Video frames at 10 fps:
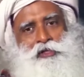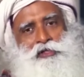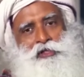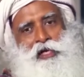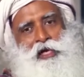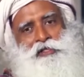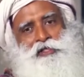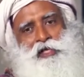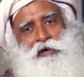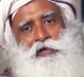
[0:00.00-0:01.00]

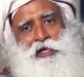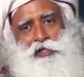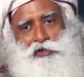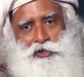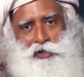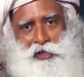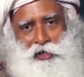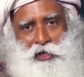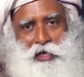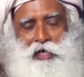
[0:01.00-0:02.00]
crystallized in our
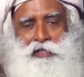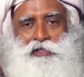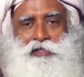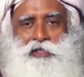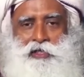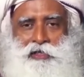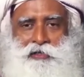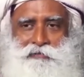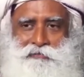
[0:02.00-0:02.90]
culture as three: